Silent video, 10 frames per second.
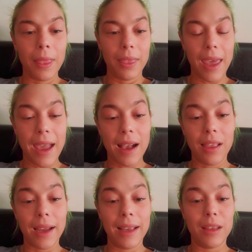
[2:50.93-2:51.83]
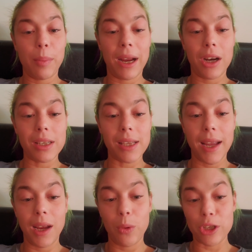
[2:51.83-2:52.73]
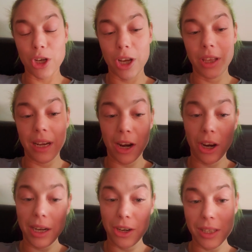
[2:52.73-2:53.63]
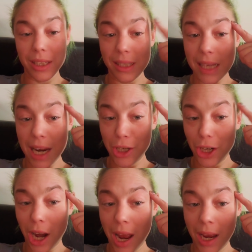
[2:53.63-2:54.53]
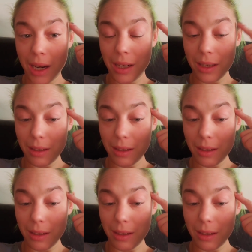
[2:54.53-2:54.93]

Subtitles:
the ally and the parasite, which are the narrators inside your head,